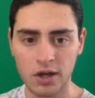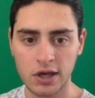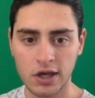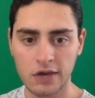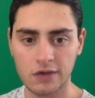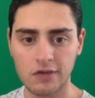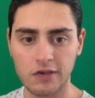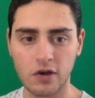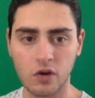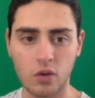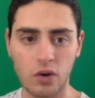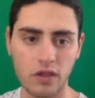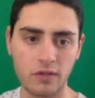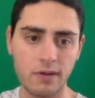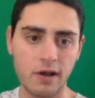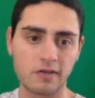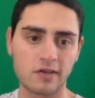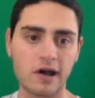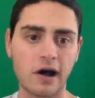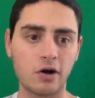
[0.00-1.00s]
he's still one of the
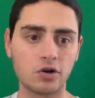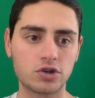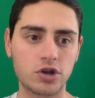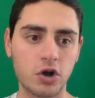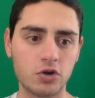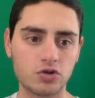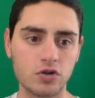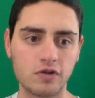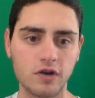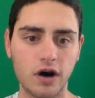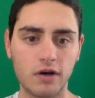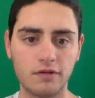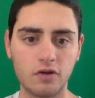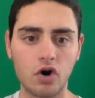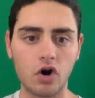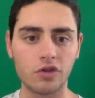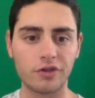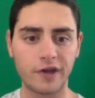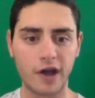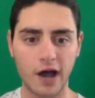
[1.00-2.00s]
best college coaches of
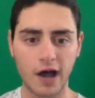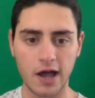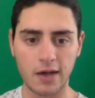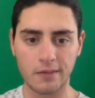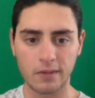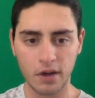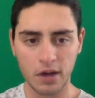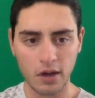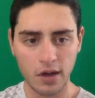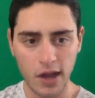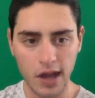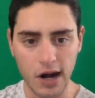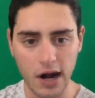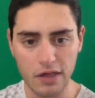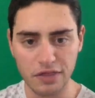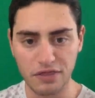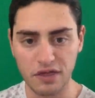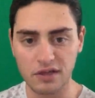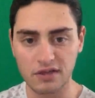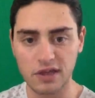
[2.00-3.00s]
all time. and
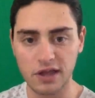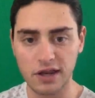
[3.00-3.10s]
I think